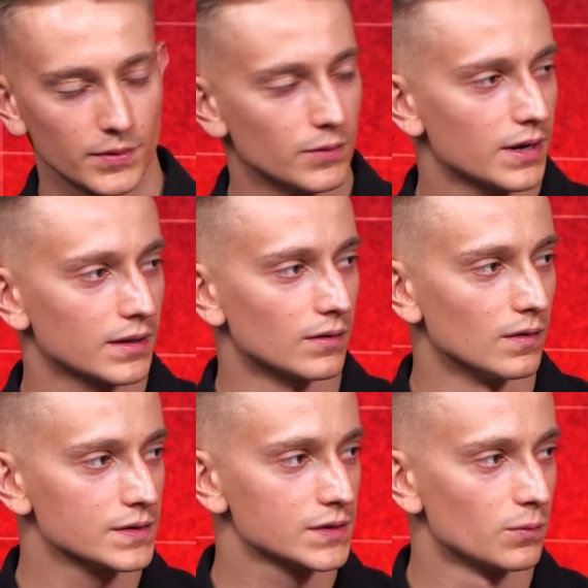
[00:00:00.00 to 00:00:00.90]
you can
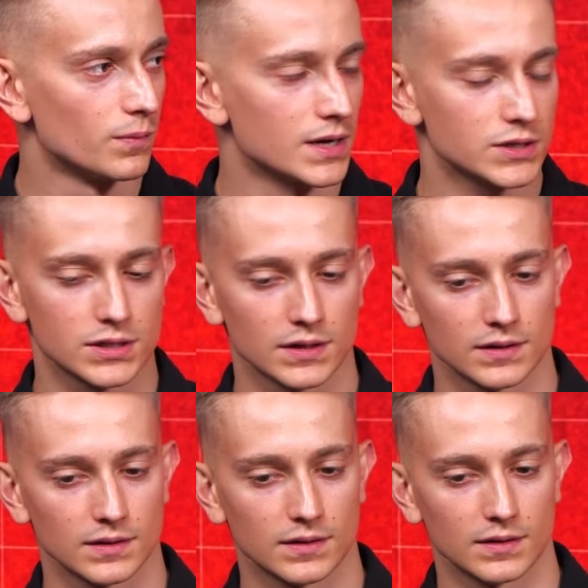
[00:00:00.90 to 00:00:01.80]
also
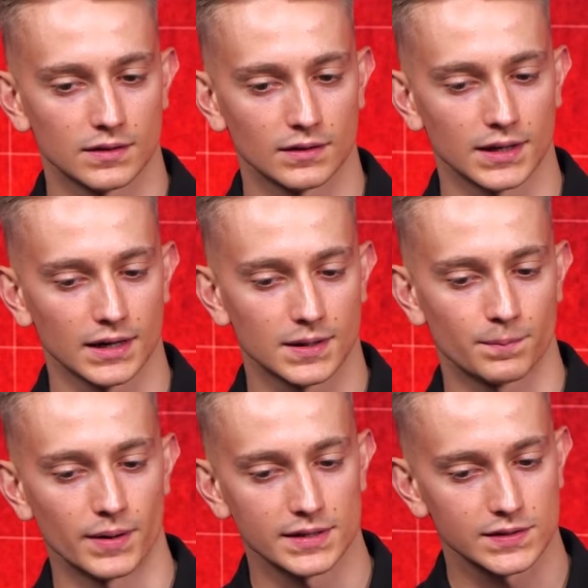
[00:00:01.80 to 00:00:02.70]
mention like the
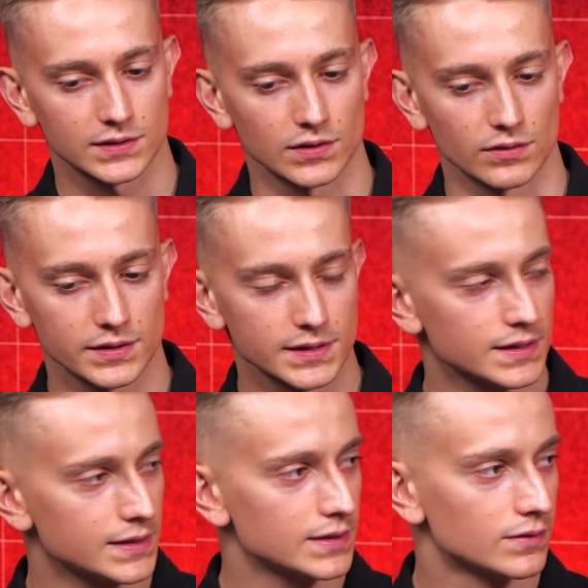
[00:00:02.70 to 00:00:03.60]
best
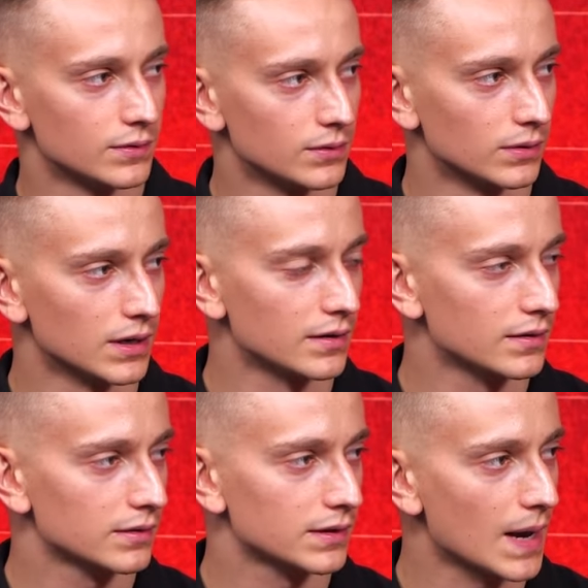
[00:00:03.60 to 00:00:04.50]
sources to
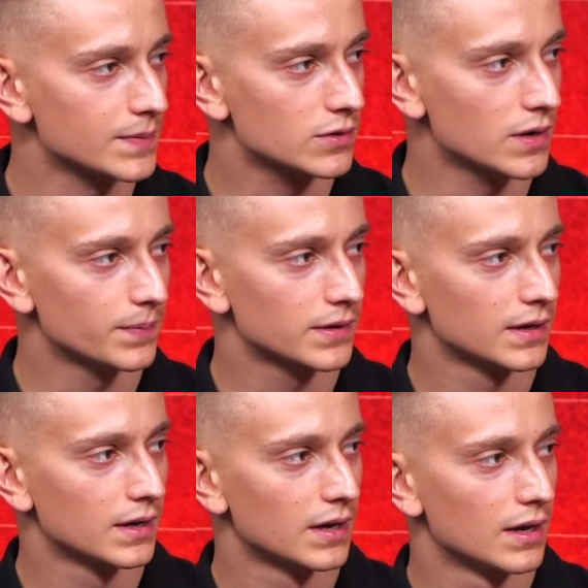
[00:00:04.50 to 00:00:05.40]
learn TypeScript.
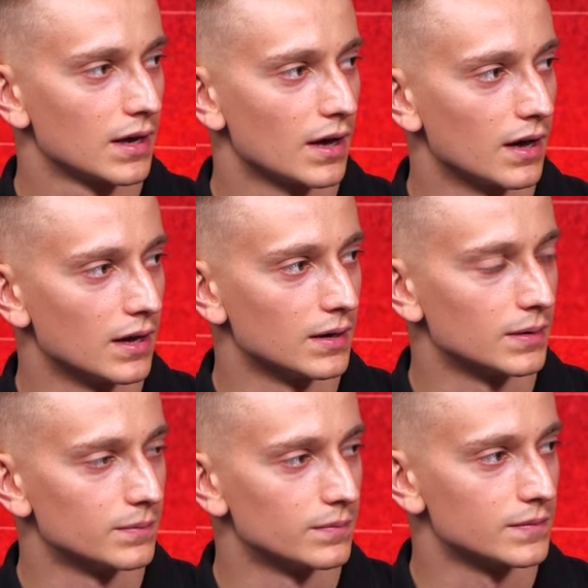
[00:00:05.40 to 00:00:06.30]

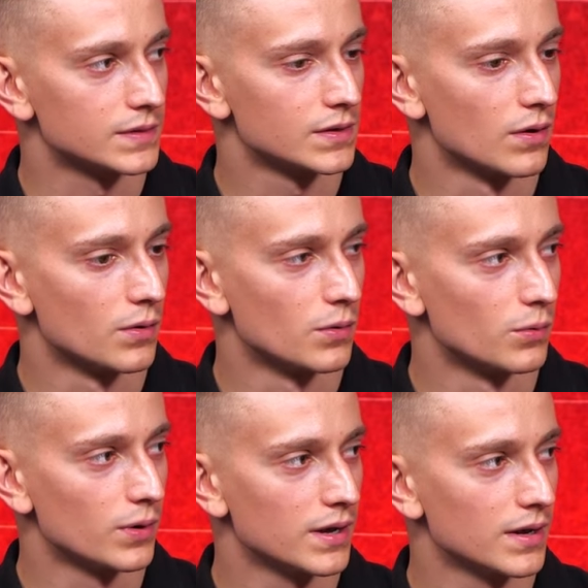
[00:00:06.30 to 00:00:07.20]
So
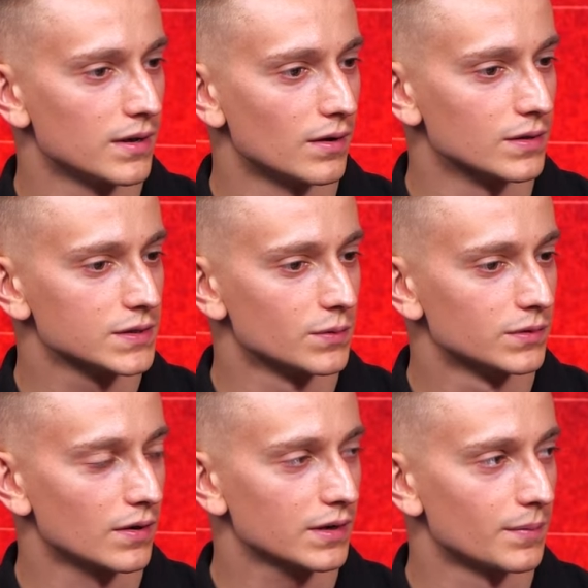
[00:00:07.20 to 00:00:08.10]
we also
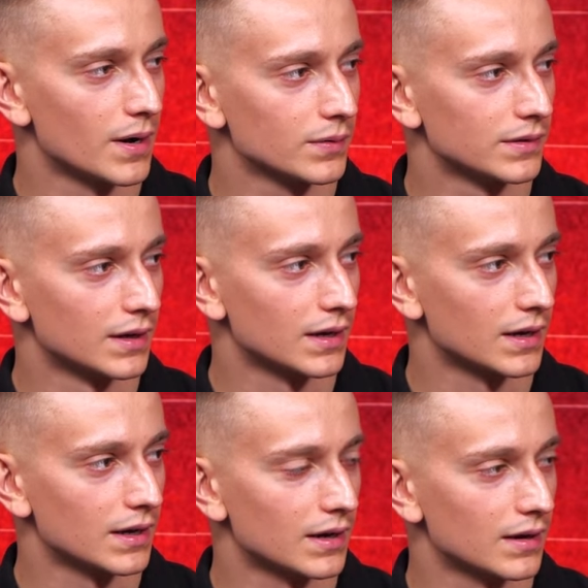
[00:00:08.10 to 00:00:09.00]
talked about
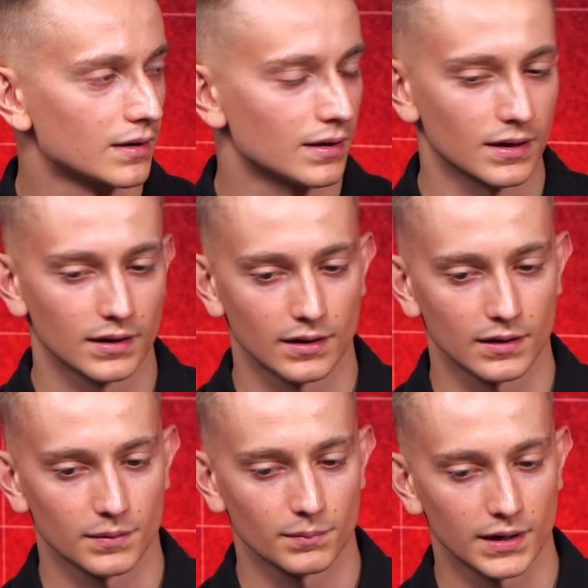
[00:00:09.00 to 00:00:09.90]

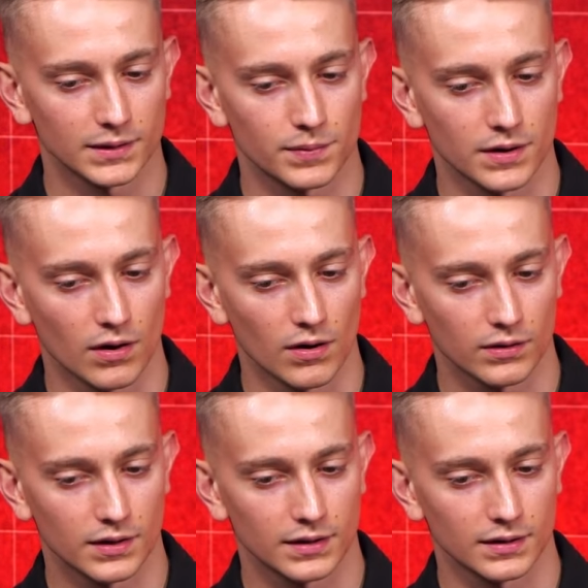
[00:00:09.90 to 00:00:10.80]
the Matt
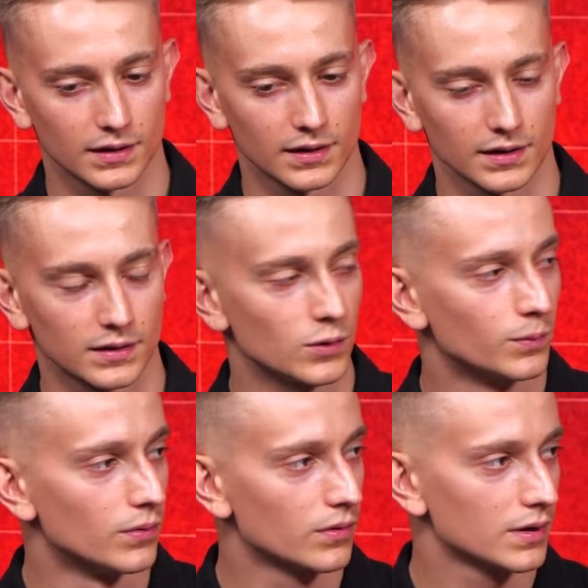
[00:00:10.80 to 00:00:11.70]
Peacock new
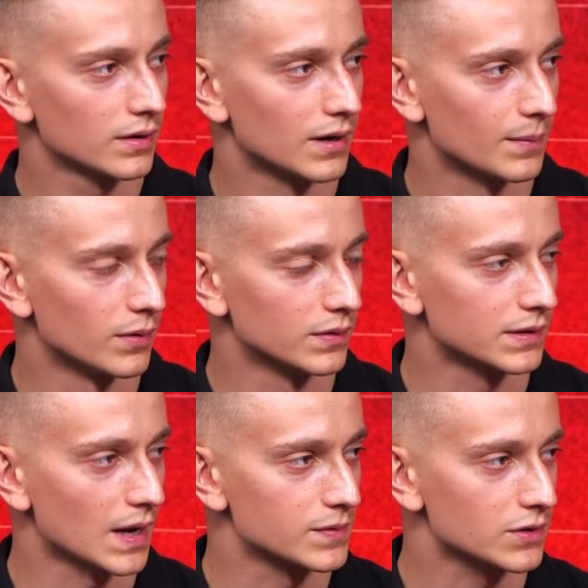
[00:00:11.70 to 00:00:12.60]
book
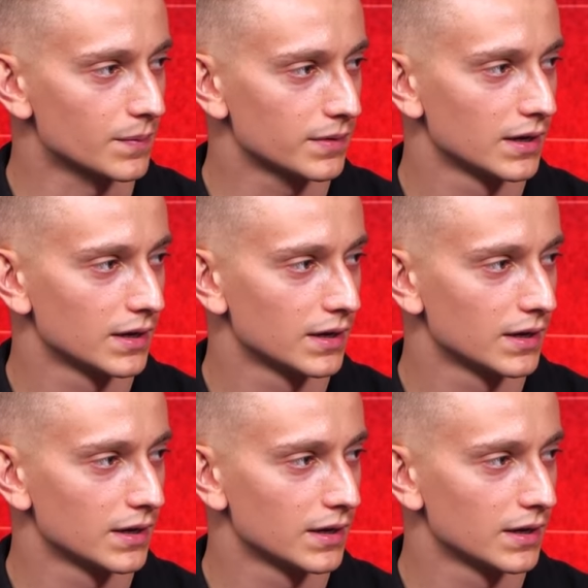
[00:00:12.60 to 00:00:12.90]
about TypeScript.